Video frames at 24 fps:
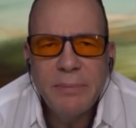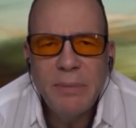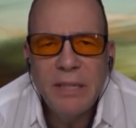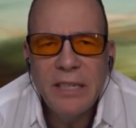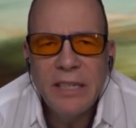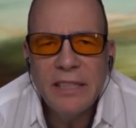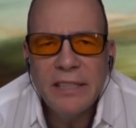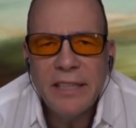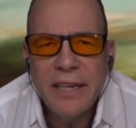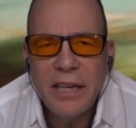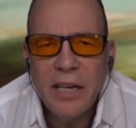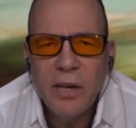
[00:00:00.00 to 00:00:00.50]

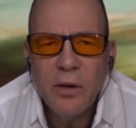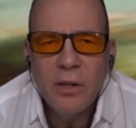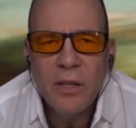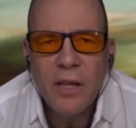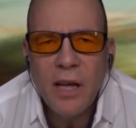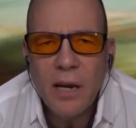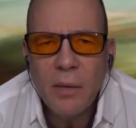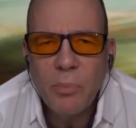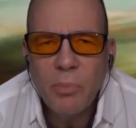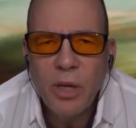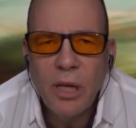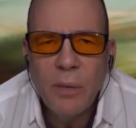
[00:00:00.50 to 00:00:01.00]
Because I know a
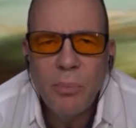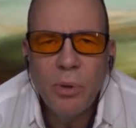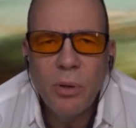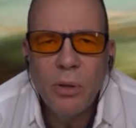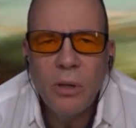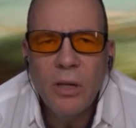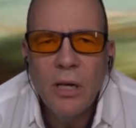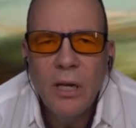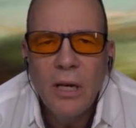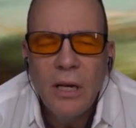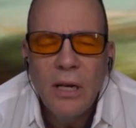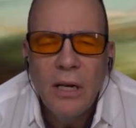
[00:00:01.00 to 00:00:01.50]
lot of
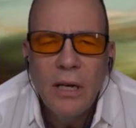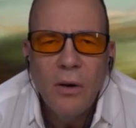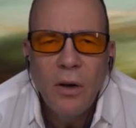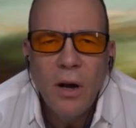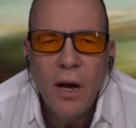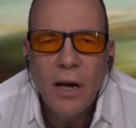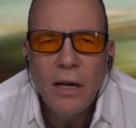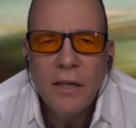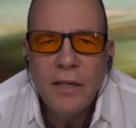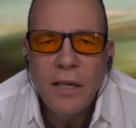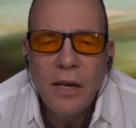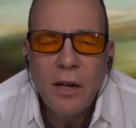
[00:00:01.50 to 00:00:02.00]
people,
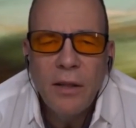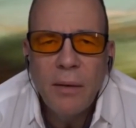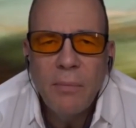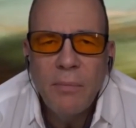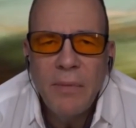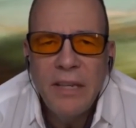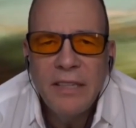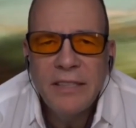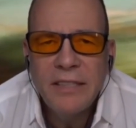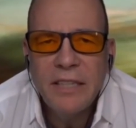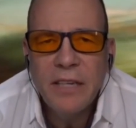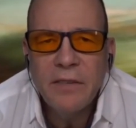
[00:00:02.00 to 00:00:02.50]
uh, you know, that
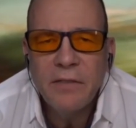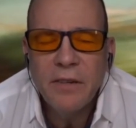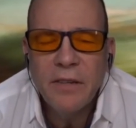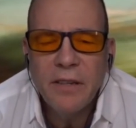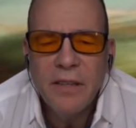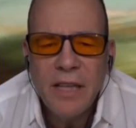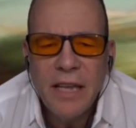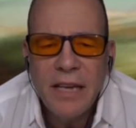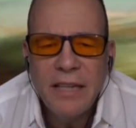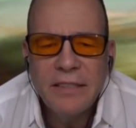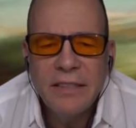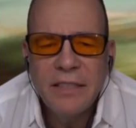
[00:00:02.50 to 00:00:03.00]
means
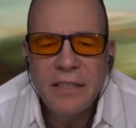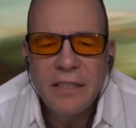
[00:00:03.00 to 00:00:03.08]
different things